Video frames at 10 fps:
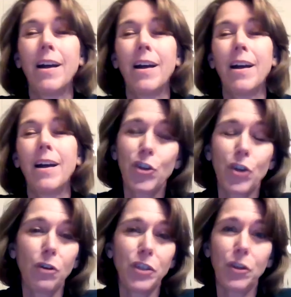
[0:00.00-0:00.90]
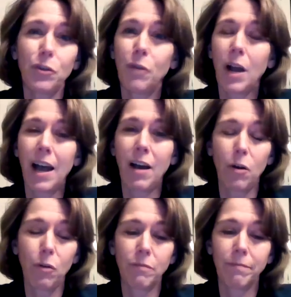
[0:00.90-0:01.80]
Just shows you how,
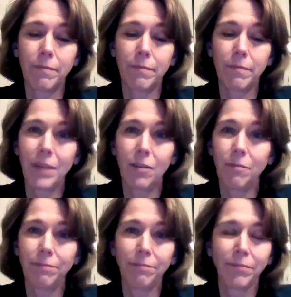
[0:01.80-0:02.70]
how